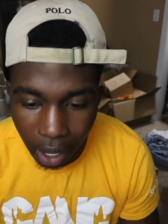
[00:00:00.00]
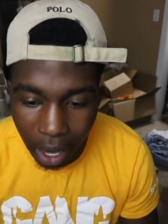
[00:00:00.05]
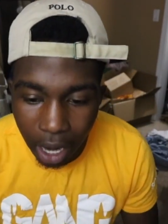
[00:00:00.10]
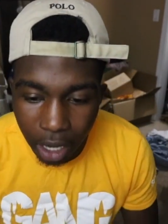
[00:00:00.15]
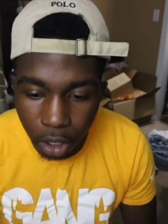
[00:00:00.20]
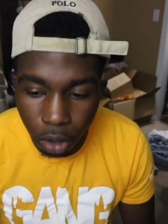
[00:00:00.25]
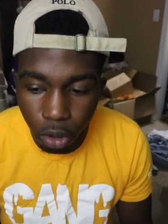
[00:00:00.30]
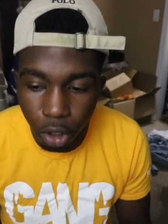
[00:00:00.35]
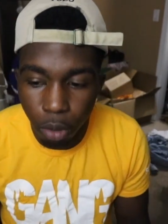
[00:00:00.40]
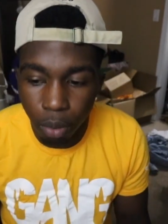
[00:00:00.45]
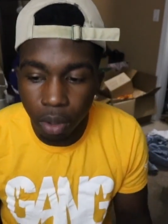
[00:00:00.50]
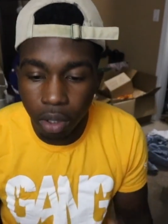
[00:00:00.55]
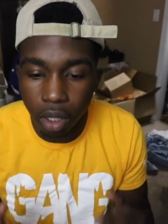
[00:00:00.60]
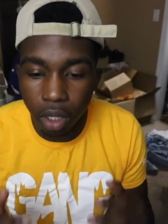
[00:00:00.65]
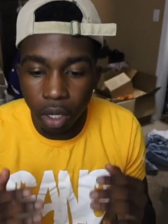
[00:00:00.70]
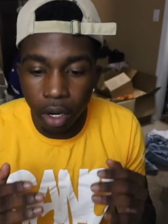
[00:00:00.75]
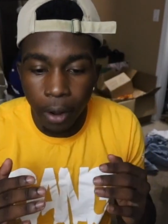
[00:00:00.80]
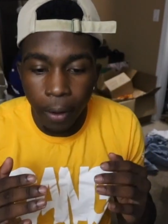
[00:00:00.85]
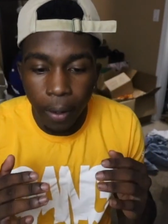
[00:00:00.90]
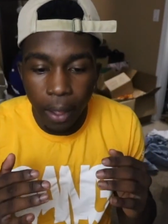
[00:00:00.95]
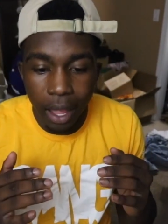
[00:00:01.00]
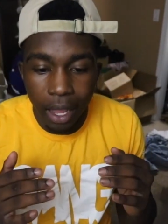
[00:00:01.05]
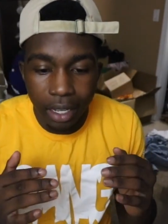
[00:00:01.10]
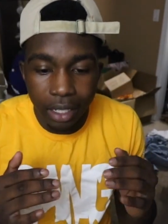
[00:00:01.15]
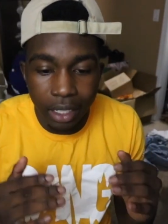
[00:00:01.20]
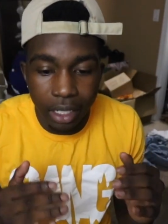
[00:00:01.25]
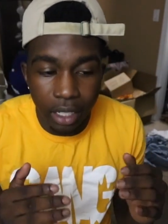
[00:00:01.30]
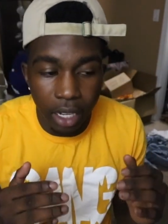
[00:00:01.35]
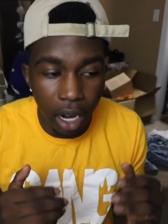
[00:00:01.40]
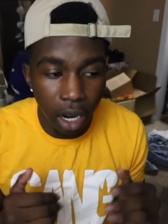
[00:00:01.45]
A lot of YouTubers are
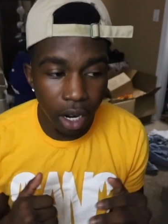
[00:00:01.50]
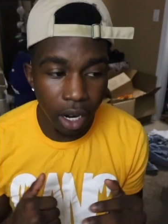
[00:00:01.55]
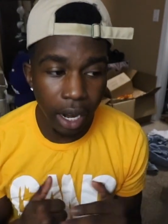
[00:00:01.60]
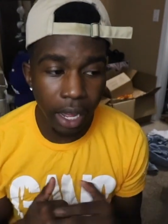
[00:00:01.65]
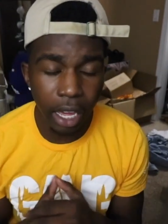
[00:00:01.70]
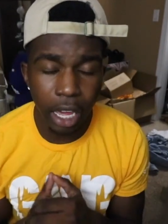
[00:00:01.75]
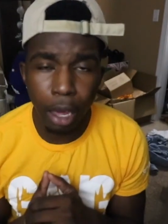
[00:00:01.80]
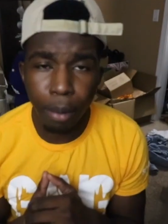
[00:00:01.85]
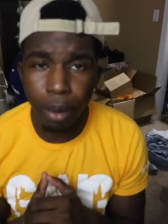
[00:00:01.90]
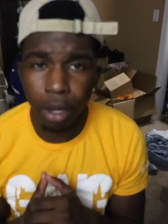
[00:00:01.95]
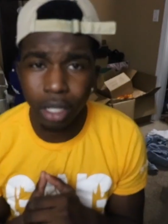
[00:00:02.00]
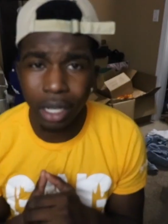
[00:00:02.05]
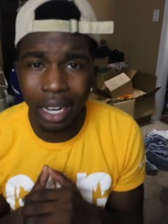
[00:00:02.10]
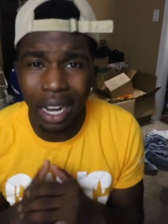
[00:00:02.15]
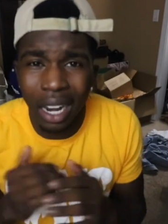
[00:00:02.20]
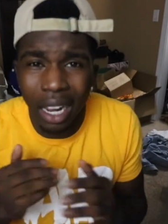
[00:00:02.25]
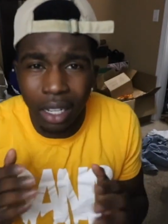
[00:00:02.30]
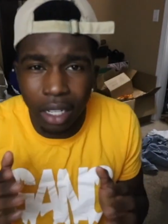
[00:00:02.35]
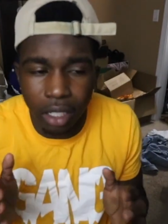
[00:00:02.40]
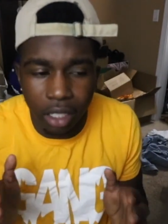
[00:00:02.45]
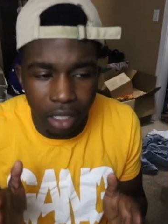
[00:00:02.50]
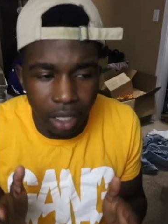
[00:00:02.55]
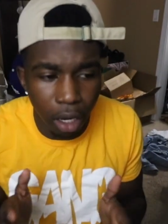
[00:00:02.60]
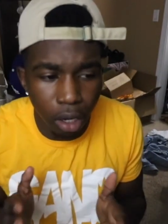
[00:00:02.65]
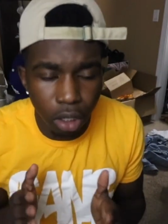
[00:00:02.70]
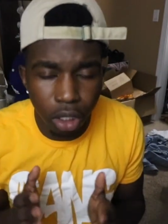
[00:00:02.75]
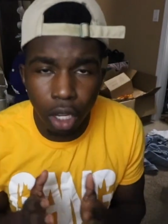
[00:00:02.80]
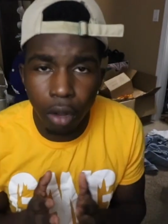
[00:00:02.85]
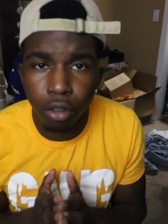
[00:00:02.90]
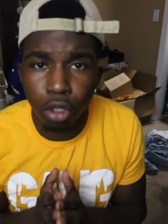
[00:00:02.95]
scared of their image and they like to
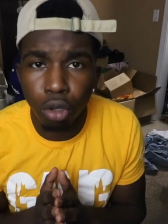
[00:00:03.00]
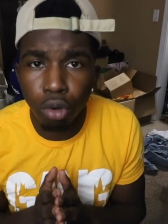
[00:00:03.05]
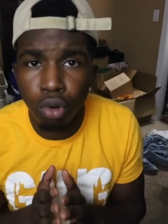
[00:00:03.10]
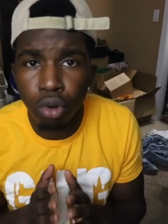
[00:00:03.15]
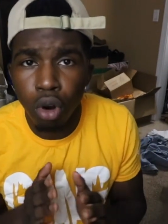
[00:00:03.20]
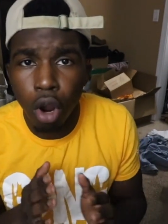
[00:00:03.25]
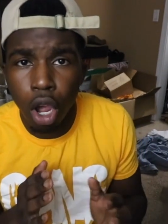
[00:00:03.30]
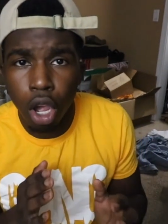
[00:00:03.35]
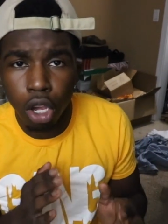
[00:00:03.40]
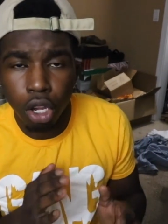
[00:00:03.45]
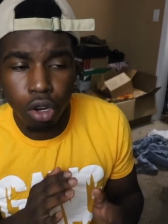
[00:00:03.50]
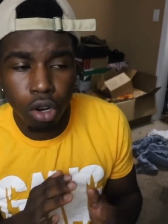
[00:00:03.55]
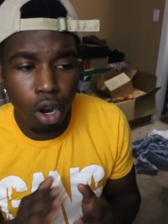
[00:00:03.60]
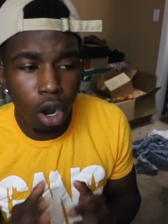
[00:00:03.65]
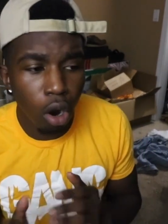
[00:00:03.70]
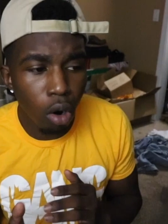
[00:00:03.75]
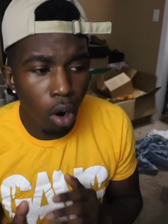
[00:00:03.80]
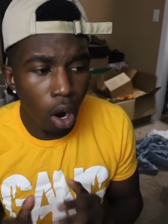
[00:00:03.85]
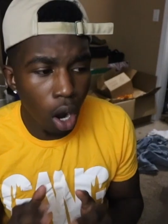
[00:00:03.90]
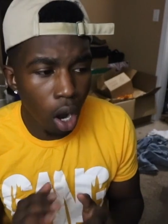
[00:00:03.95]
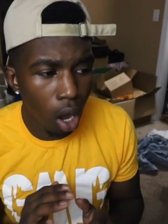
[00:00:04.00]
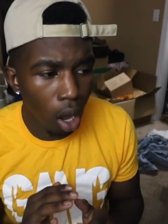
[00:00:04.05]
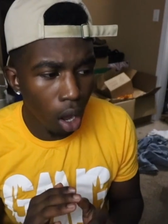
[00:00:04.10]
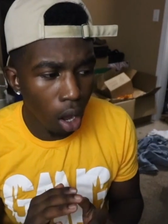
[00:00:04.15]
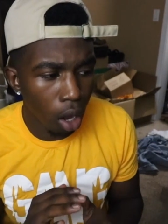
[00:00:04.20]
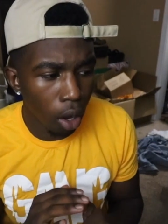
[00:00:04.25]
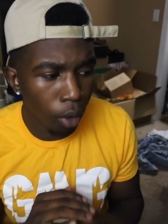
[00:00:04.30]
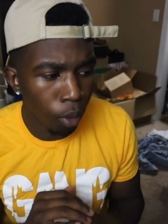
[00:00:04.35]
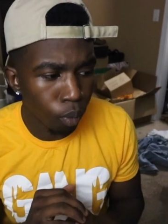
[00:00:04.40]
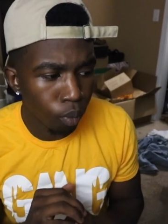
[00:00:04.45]
settle stuff, do, you
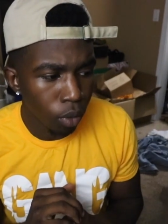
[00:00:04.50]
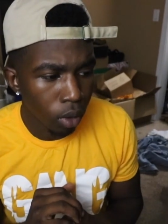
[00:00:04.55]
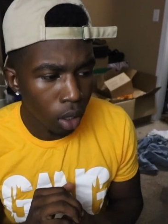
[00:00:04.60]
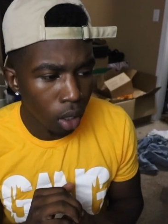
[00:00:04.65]
know,